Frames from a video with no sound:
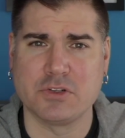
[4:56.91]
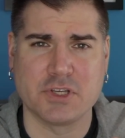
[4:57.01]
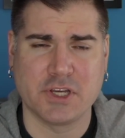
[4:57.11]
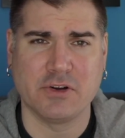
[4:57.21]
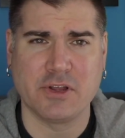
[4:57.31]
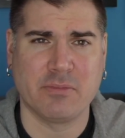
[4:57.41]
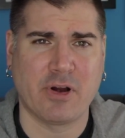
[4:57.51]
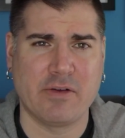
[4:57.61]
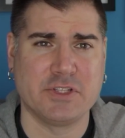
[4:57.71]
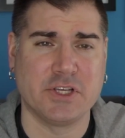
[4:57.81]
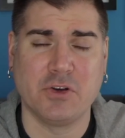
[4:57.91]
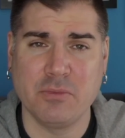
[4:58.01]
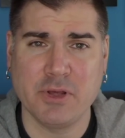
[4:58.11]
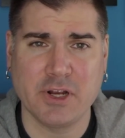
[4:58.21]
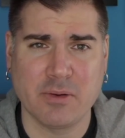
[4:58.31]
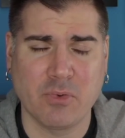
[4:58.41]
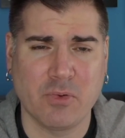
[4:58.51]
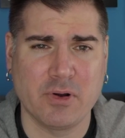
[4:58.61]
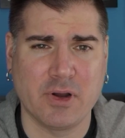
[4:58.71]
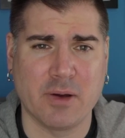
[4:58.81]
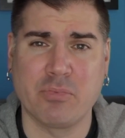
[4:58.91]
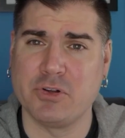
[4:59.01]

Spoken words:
or security and privacy could be a number one